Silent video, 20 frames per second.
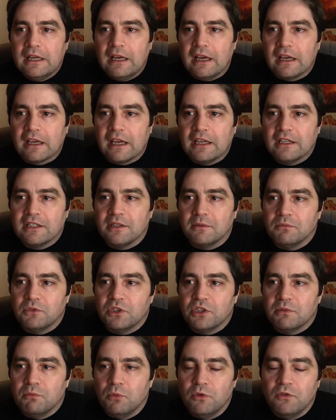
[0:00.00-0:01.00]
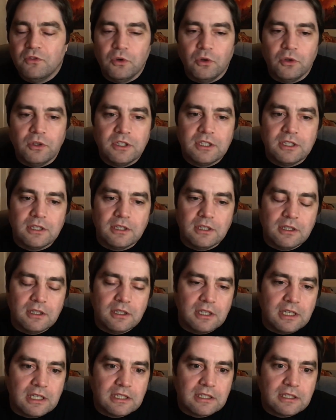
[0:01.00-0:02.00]
I guess I'm just moving on to
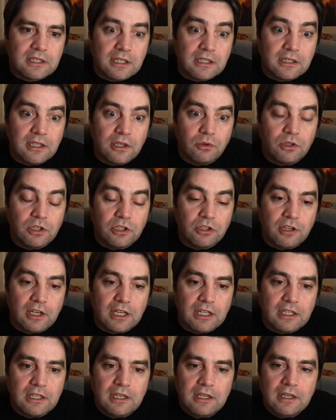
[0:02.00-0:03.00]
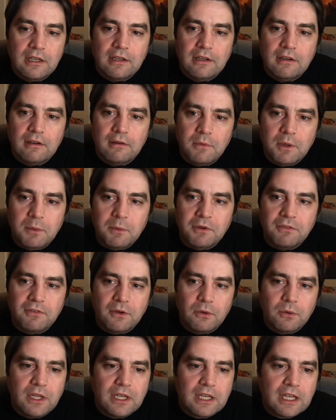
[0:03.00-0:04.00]
the next thing now to try and maybe
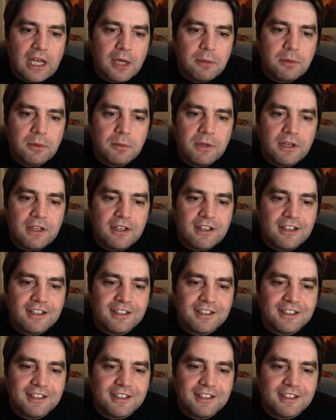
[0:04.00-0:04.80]
fill that gap a bit.